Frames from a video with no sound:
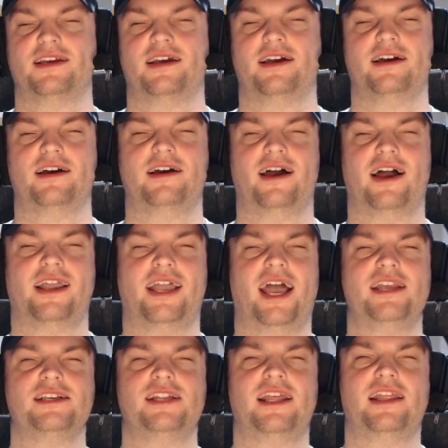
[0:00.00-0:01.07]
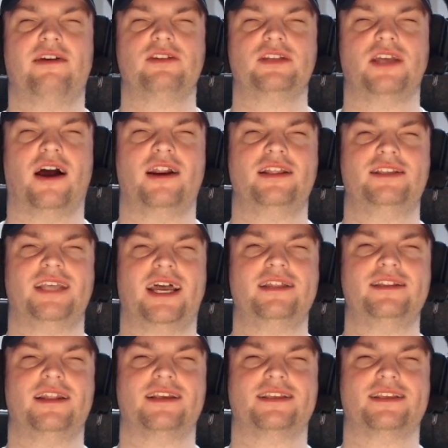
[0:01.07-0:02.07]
Occasionally there is unintended